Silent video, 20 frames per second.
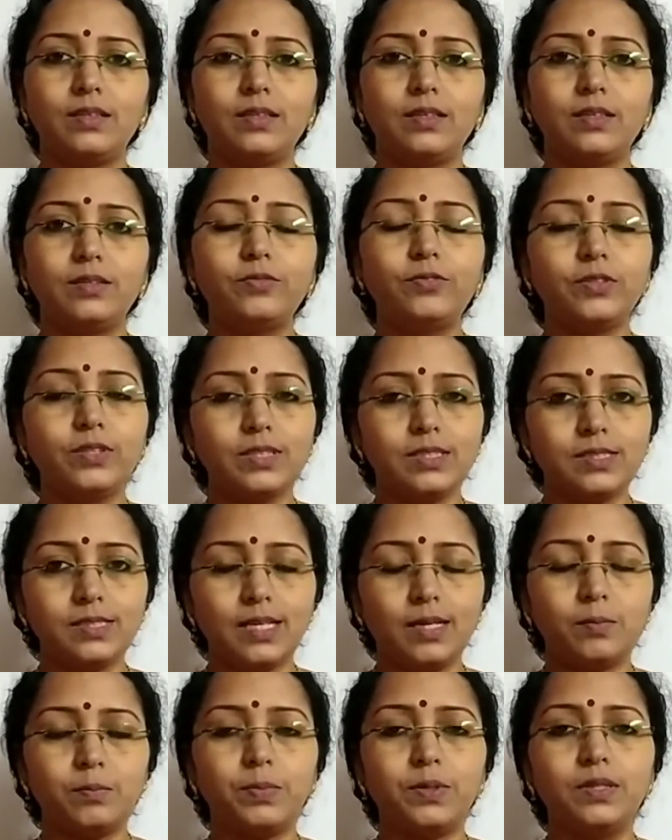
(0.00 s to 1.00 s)
For
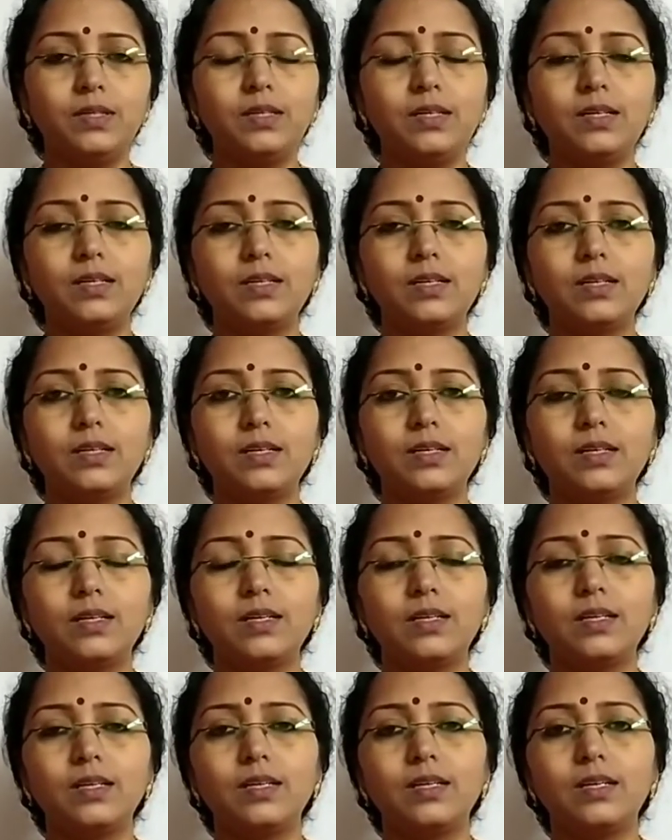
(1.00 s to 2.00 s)
example,
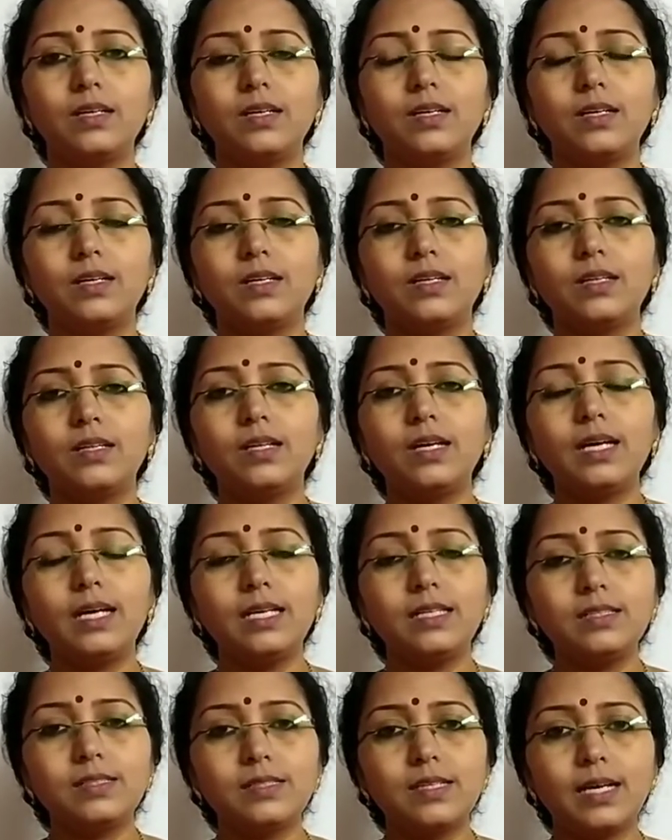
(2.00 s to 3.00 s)
the
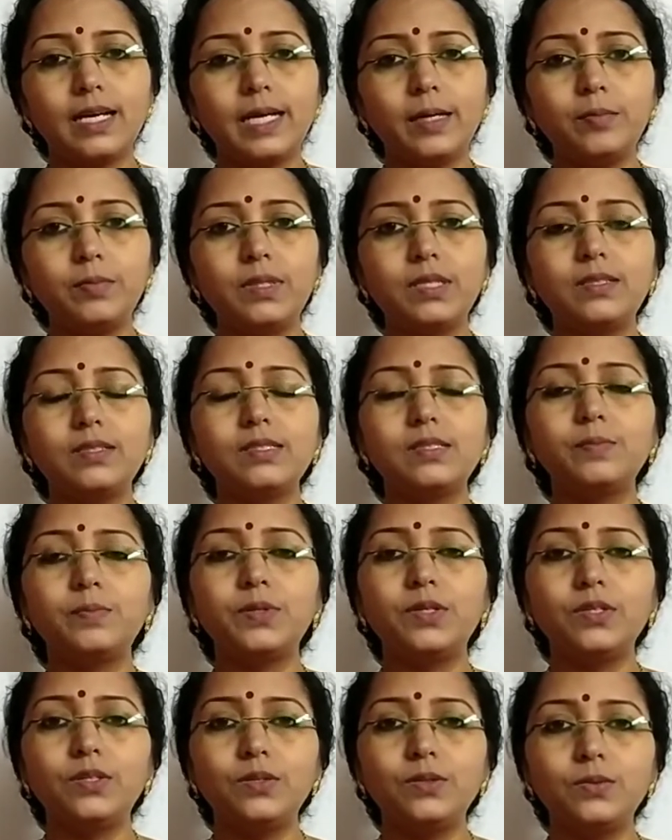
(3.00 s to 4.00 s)
enzyme that is
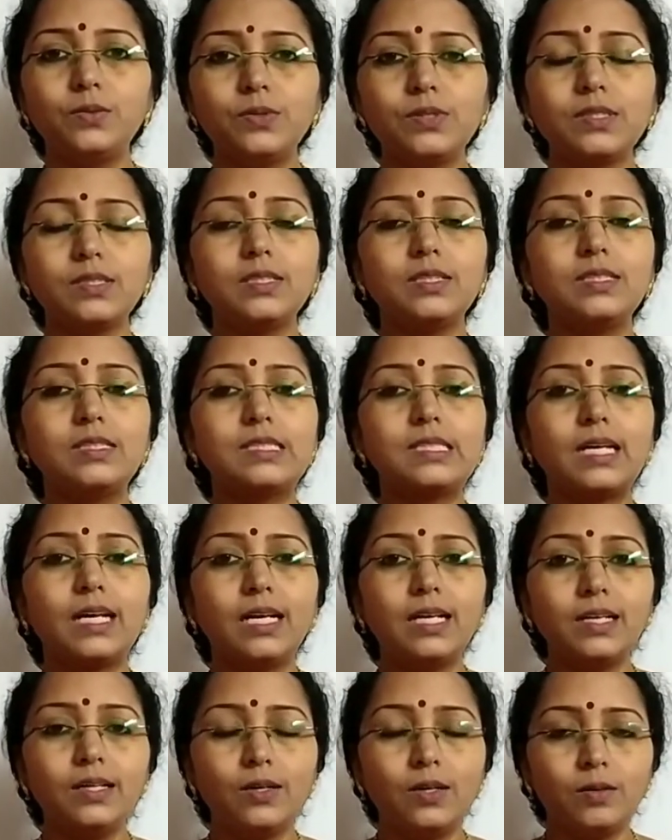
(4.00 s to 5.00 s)
produced
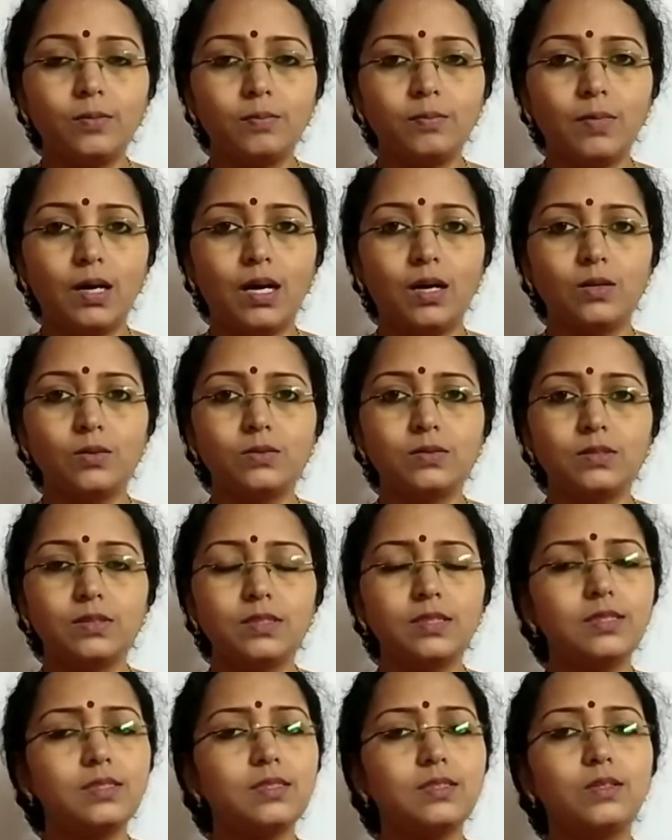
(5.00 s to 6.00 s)
inside your mouth
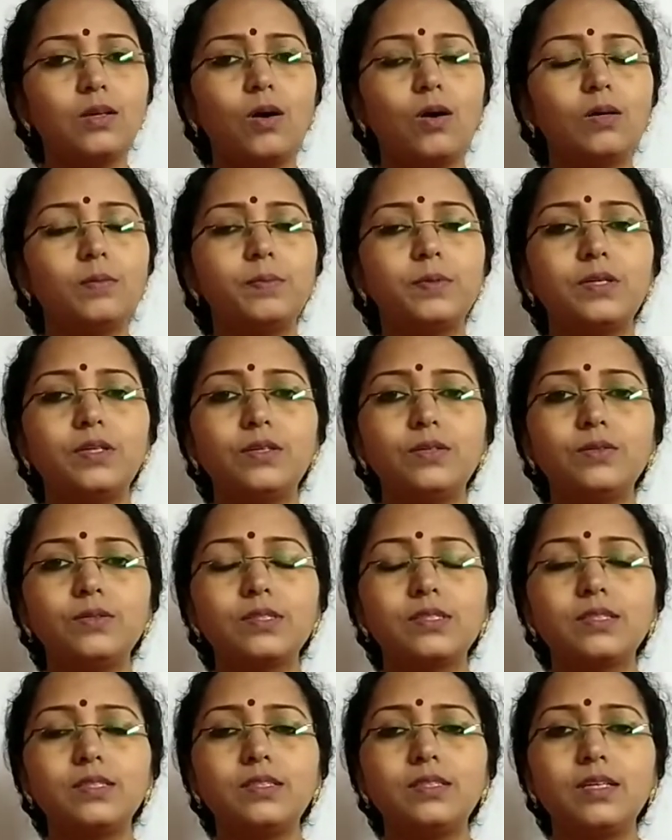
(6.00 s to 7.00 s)
is not
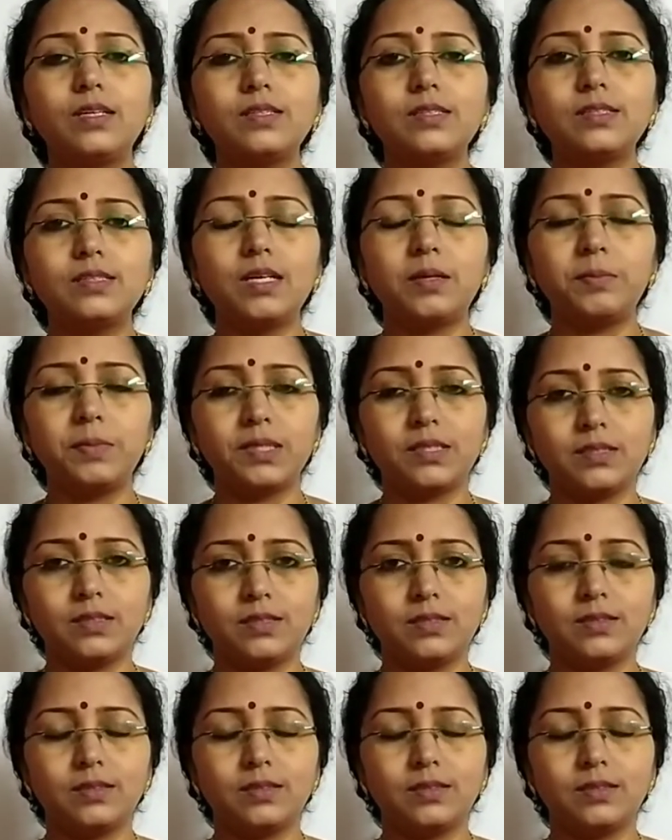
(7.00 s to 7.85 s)
produced in your stomach.